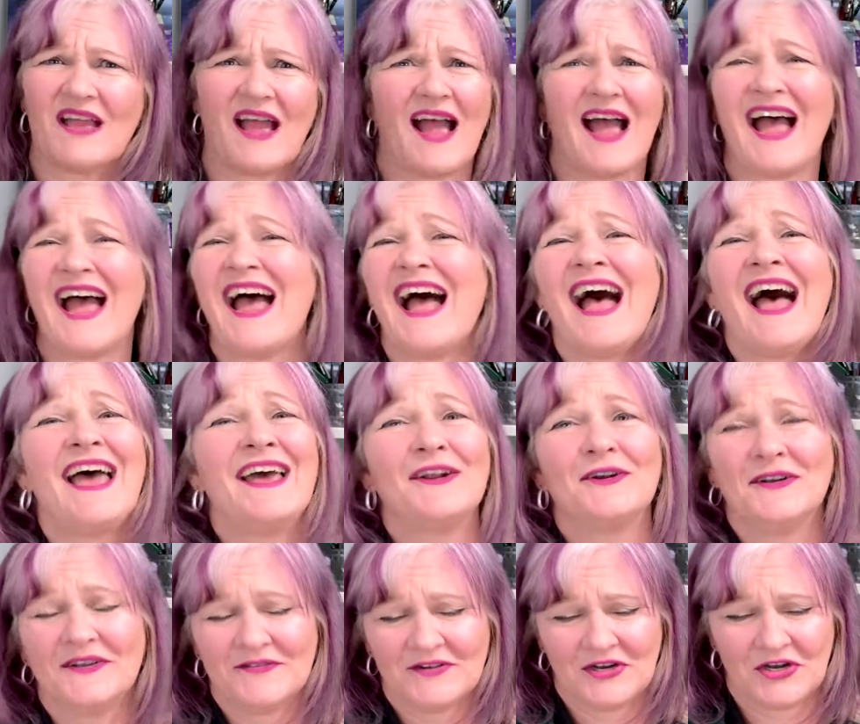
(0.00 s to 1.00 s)
I don't
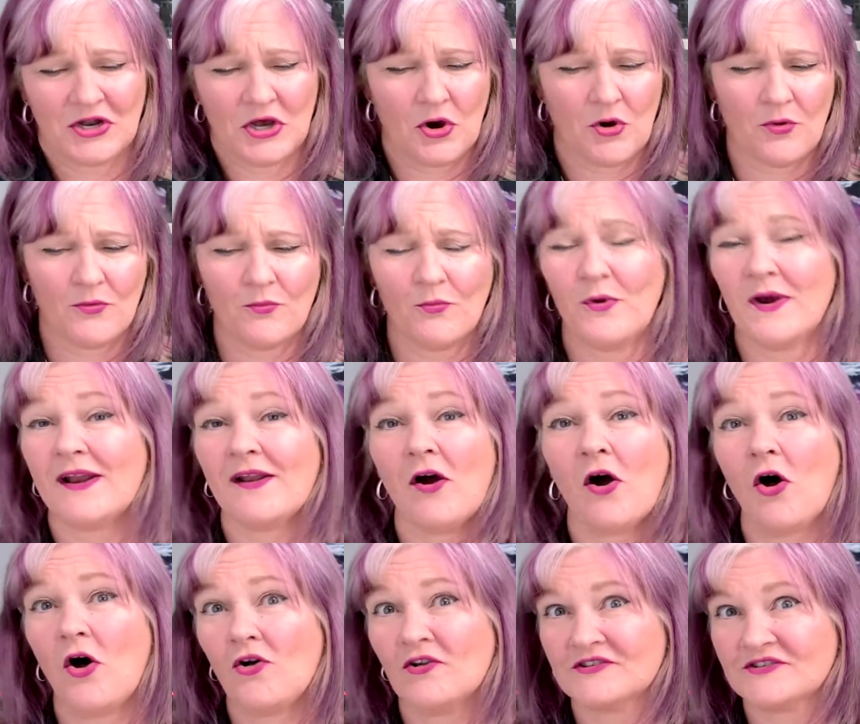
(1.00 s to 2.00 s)
even know what
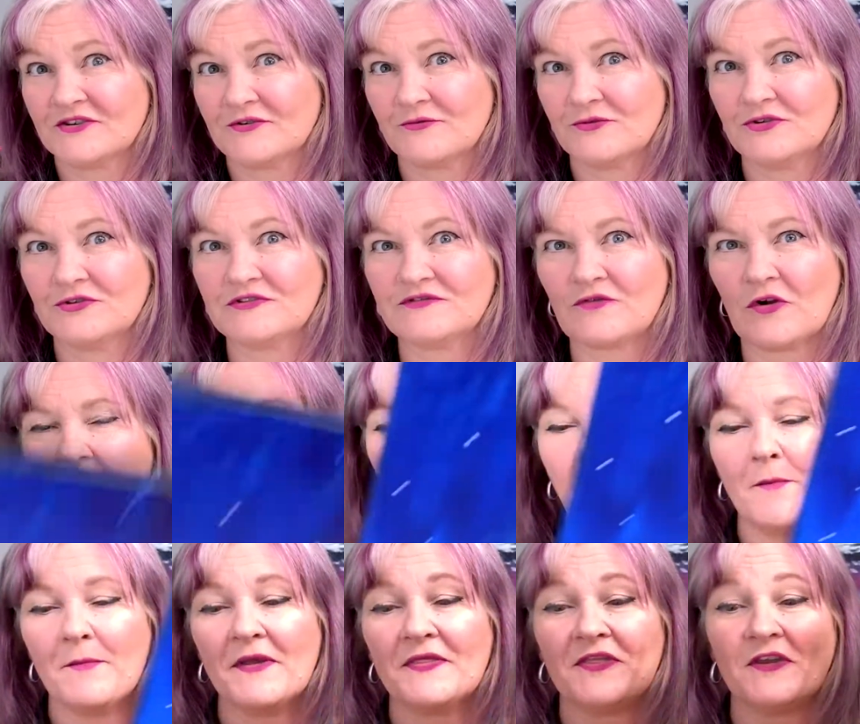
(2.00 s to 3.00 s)
awls are used for,
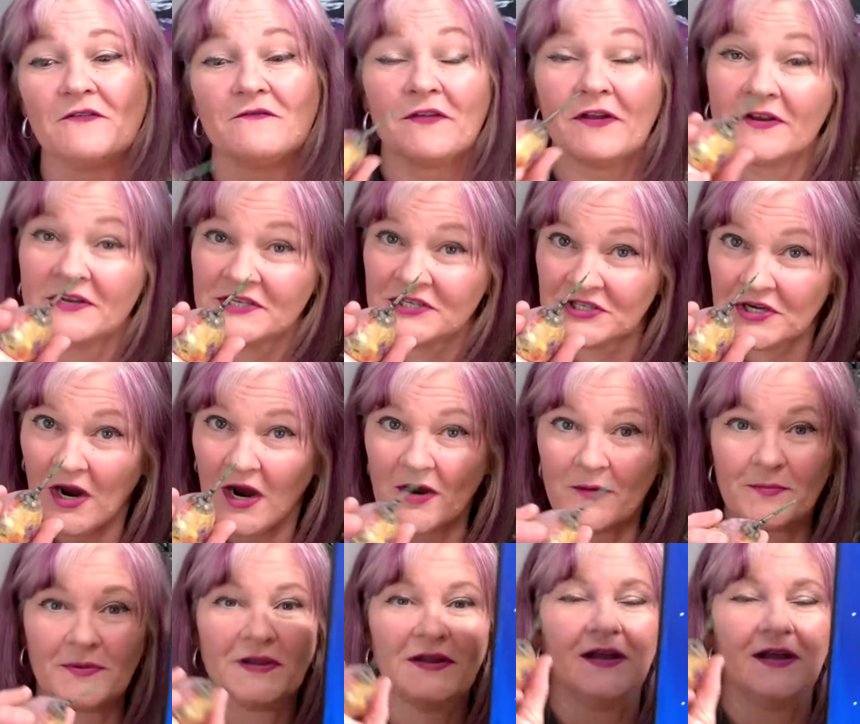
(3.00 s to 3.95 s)
but they're very sharp